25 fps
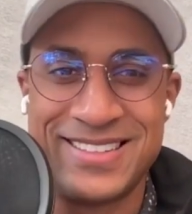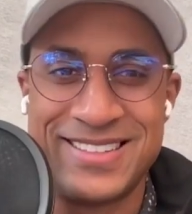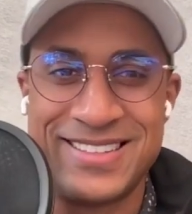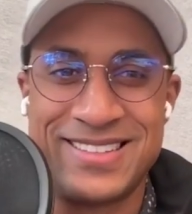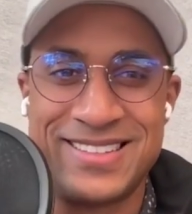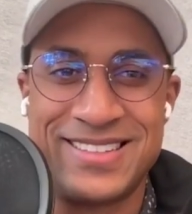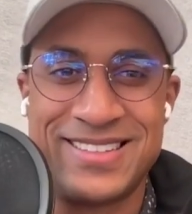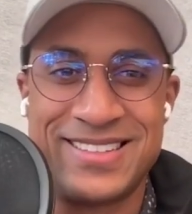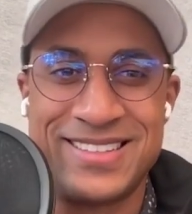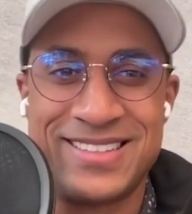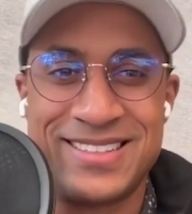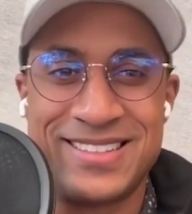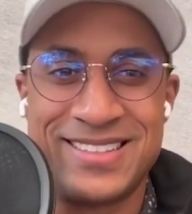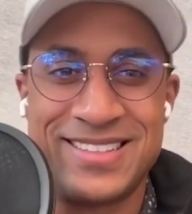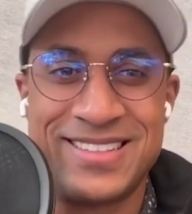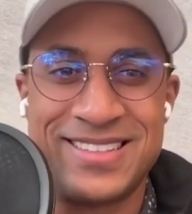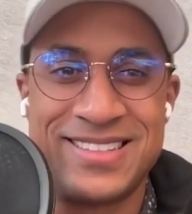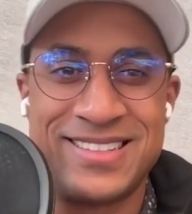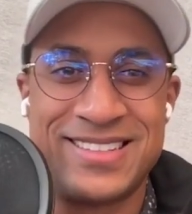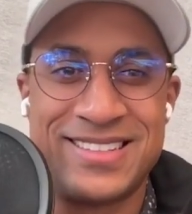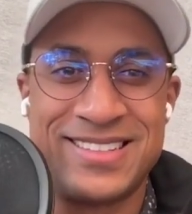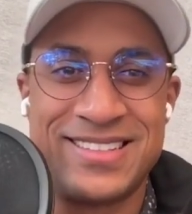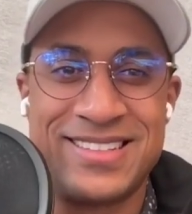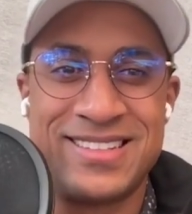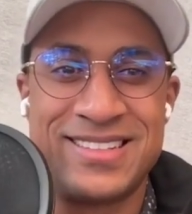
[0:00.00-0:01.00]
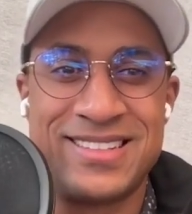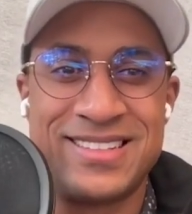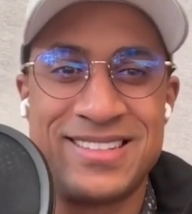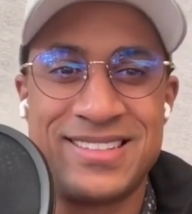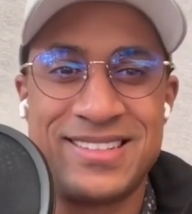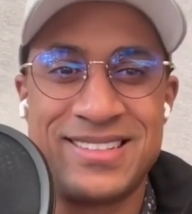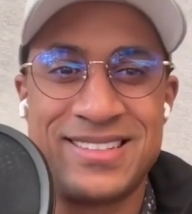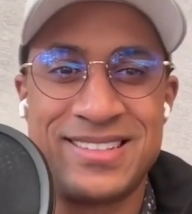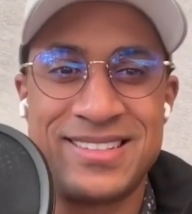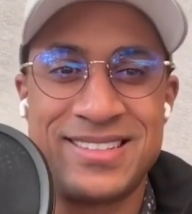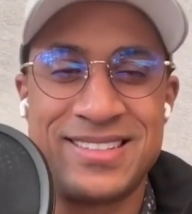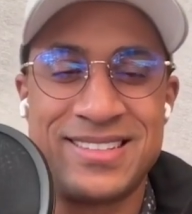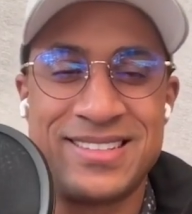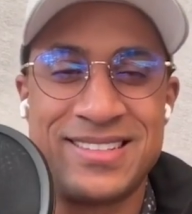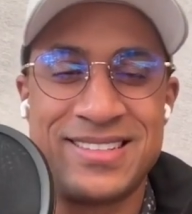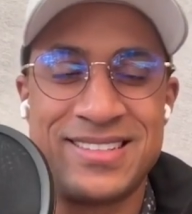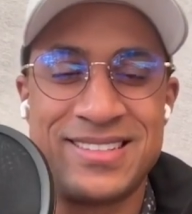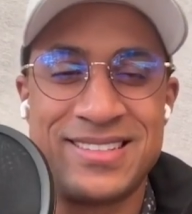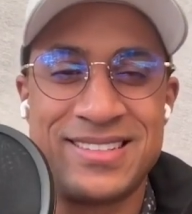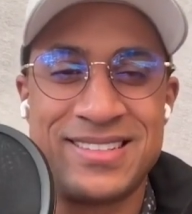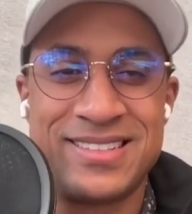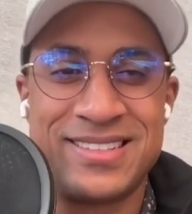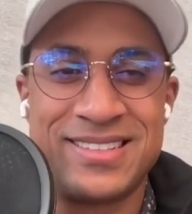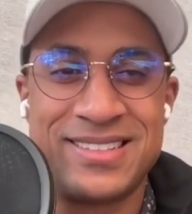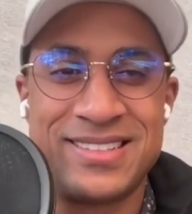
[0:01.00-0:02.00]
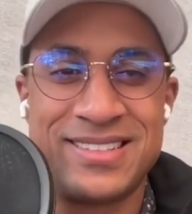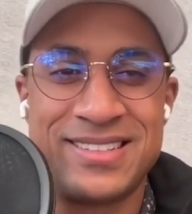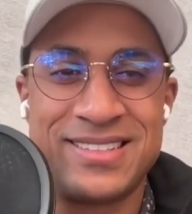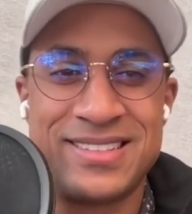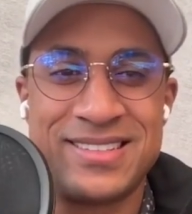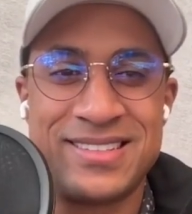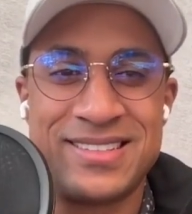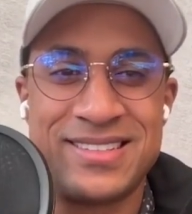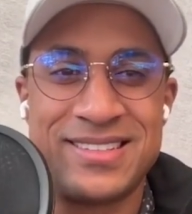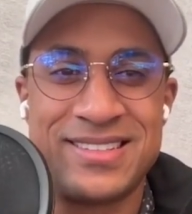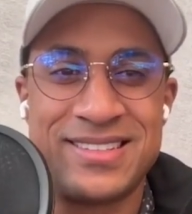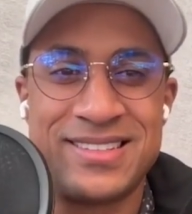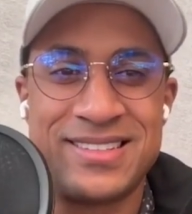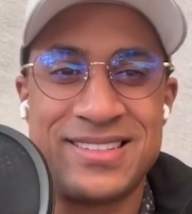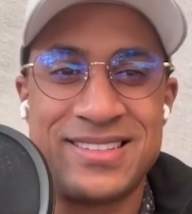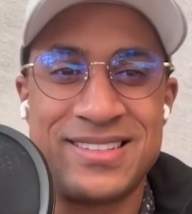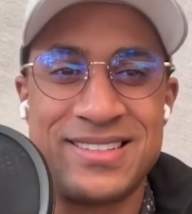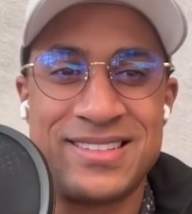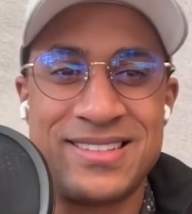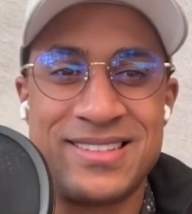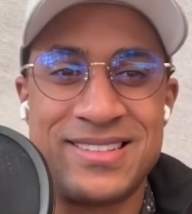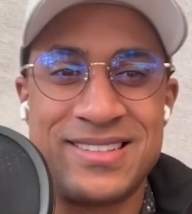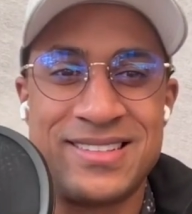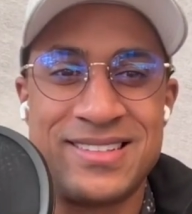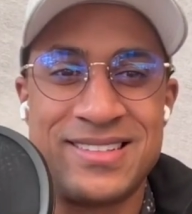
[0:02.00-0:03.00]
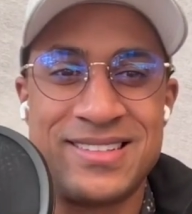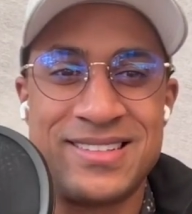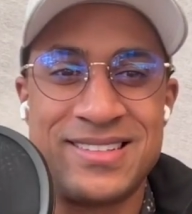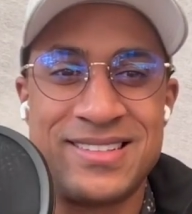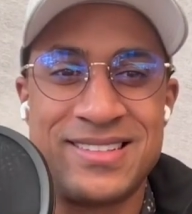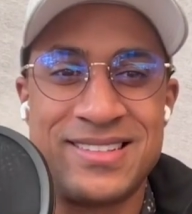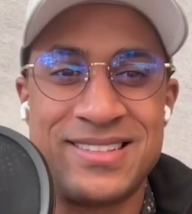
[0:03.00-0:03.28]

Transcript: (not speaking)